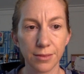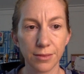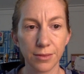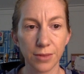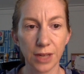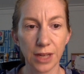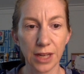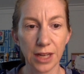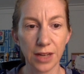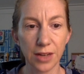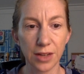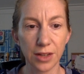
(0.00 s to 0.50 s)

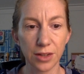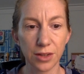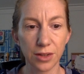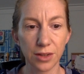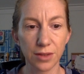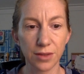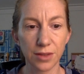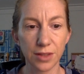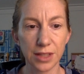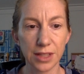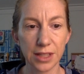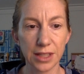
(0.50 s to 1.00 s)
now, I don't
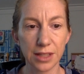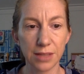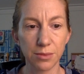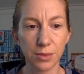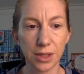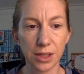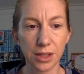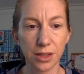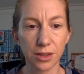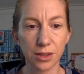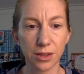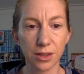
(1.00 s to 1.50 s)
even see
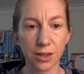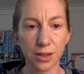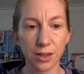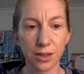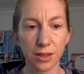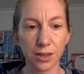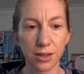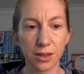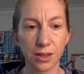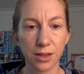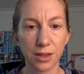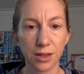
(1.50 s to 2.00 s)
me
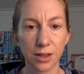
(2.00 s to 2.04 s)
on